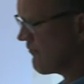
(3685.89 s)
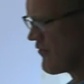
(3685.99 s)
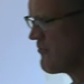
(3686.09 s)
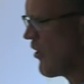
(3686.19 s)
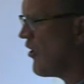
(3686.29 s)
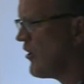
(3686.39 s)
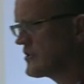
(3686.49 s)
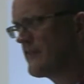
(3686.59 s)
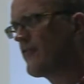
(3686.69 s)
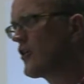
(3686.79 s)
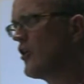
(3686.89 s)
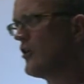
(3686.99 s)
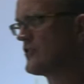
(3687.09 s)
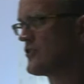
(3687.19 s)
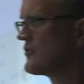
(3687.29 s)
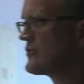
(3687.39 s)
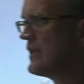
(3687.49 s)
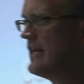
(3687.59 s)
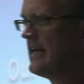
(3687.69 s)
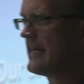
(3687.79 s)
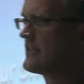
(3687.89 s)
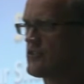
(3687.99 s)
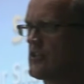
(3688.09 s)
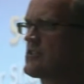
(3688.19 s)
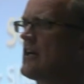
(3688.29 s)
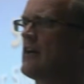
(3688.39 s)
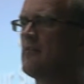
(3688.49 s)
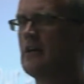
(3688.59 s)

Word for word: from all different colleges. And it's just a,